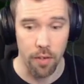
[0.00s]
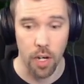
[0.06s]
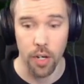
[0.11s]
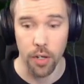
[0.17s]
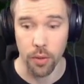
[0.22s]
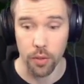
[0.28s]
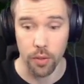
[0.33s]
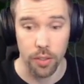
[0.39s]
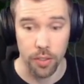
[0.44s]
an
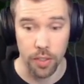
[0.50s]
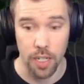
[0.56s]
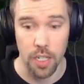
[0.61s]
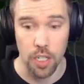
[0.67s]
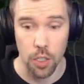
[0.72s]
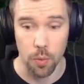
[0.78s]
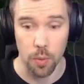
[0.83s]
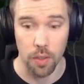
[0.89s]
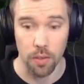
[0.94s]
auto clicker
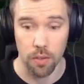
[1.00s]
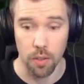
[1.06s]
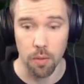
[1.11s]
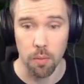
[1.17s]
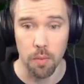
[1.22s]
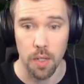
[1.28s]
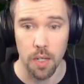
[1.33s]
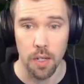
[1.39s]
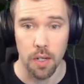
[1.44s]
as well
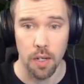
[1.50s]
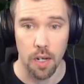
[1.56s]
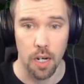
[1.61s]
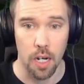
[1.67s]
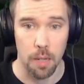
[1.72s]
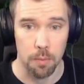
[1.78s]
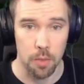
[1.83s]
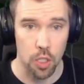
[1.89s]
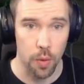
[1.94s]
too.
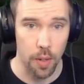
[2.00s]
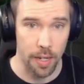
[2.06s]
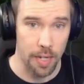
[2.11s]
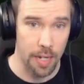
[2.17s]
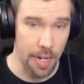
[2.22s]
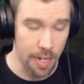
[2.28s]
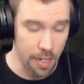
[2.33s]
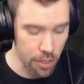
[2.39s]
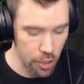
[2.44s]
So I
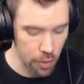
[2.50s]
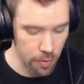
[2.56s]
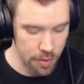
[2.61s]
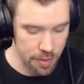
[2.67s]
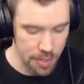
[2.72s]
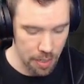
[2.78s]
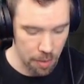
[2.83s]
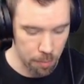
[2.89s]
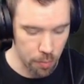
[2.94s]
can do
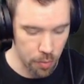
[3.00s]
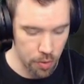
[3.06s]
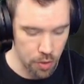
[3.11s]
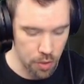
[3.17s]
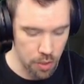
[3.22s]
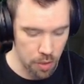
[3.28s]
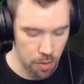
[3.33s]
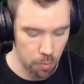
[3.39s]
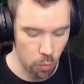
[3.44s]
is I can put
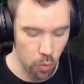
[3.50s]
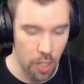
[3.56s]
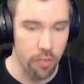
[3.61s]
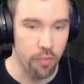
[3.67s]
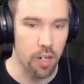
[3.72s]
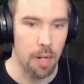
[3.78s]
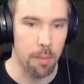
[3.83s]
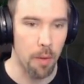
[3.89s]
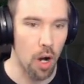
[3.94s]
some
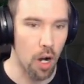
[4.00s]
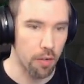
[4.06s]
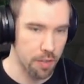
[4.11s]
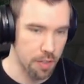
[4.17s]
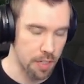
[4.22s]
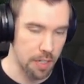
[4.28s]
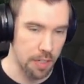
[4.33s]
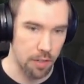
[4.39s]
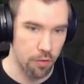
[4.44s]
whatever I'm
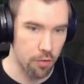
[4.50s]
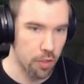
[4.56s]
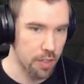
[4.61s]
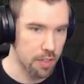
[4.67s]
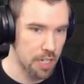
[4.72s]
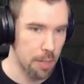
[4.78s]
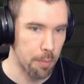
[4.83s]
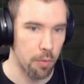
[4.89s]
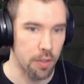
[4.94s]
harvesting. For
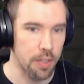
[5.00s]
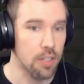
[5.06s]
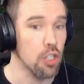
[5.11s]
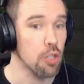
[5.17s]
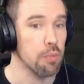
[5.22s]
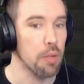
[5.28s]
example, these are